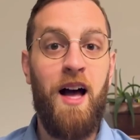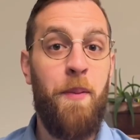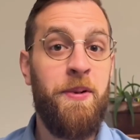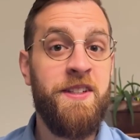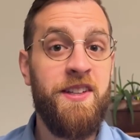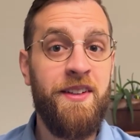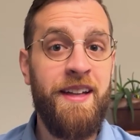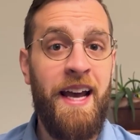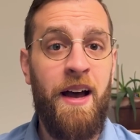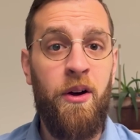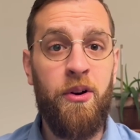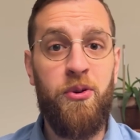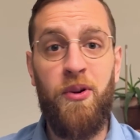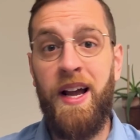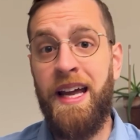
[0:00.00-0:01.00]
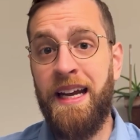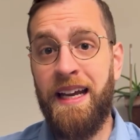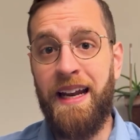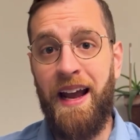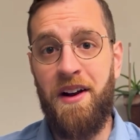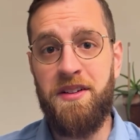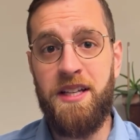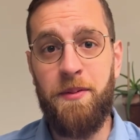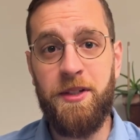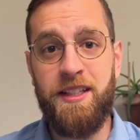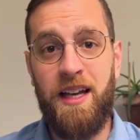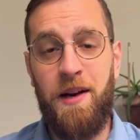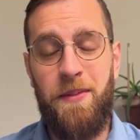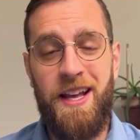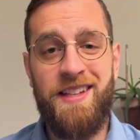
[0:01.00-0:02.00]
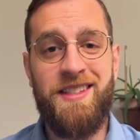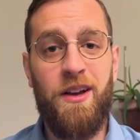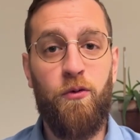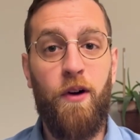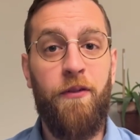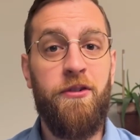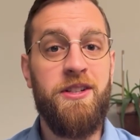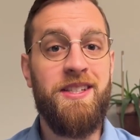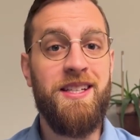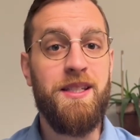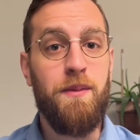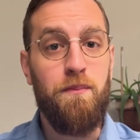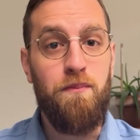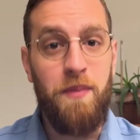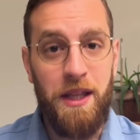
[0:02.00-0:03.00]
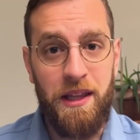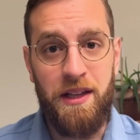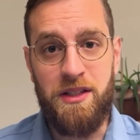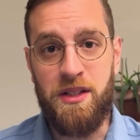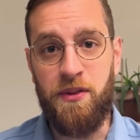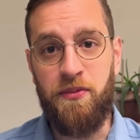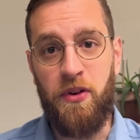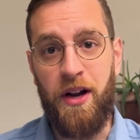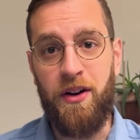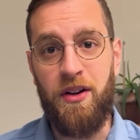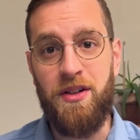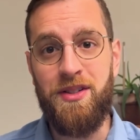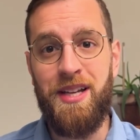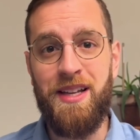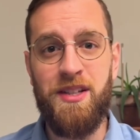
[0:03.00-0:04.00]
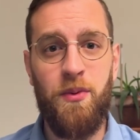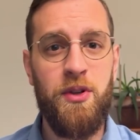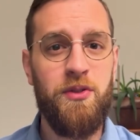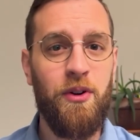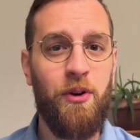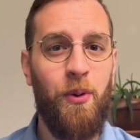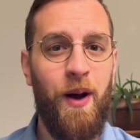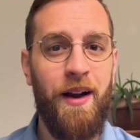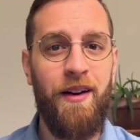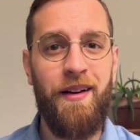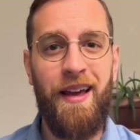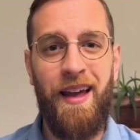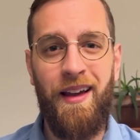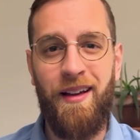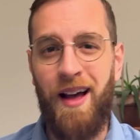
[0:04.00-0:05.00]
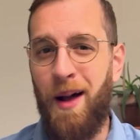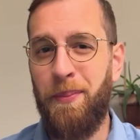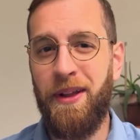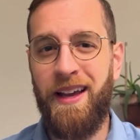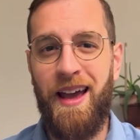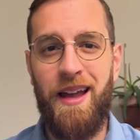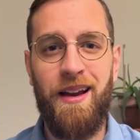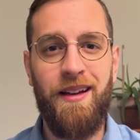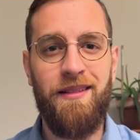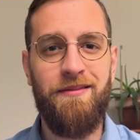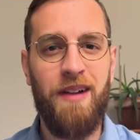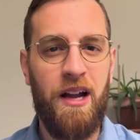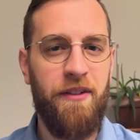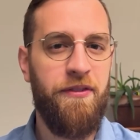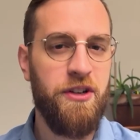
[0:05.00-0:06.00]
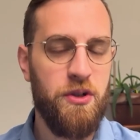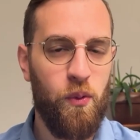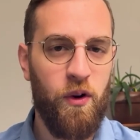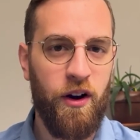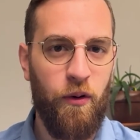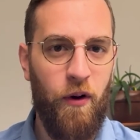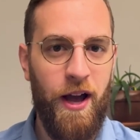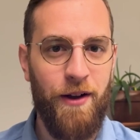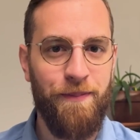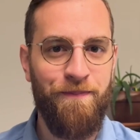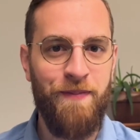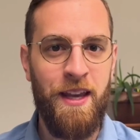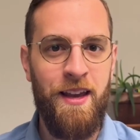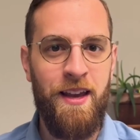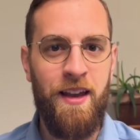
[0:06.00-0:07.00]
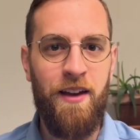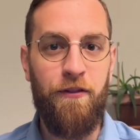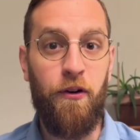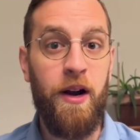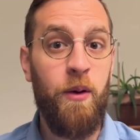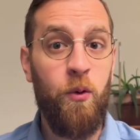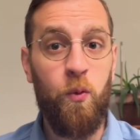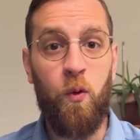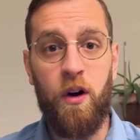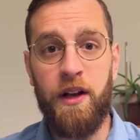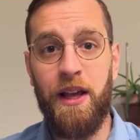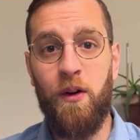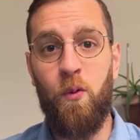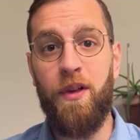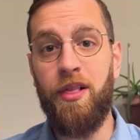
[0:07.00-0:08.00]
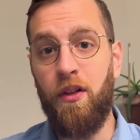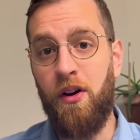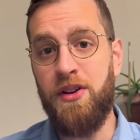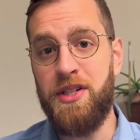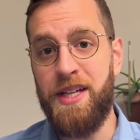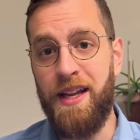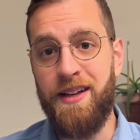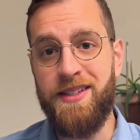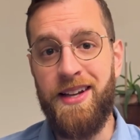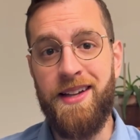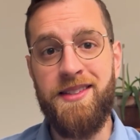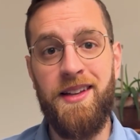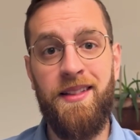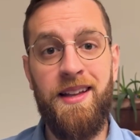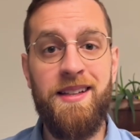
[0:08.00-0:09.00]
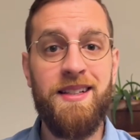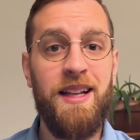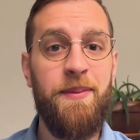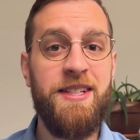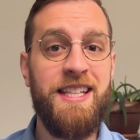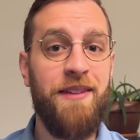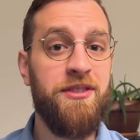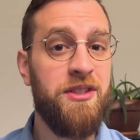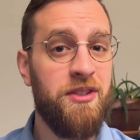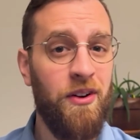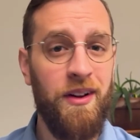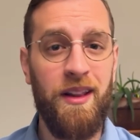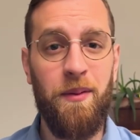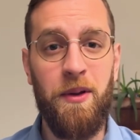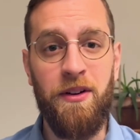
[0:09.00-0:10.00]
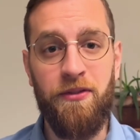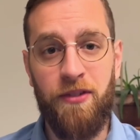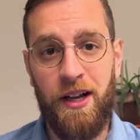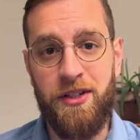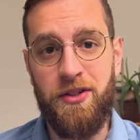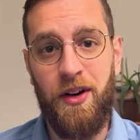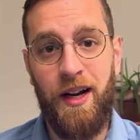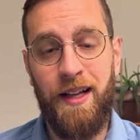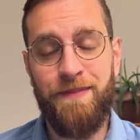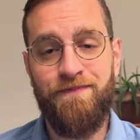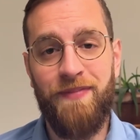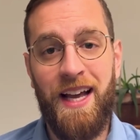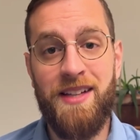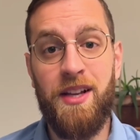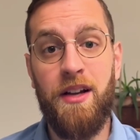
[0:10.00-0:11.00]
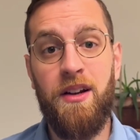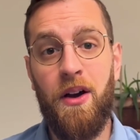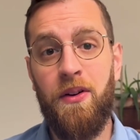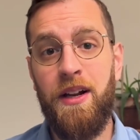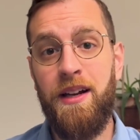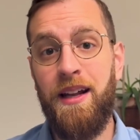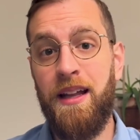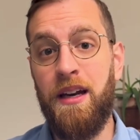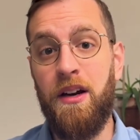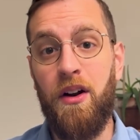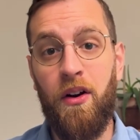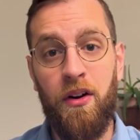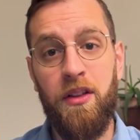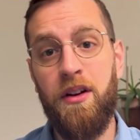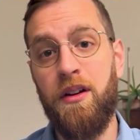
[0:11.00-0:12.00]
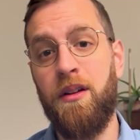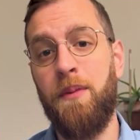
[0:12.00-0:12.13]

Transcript: Up until now, creating an Airtable database that references millions of records has always required a complicated, unofficial workaround. For anyone working with large datasets, these limits have certainly been frustrating. As I noted in an earlier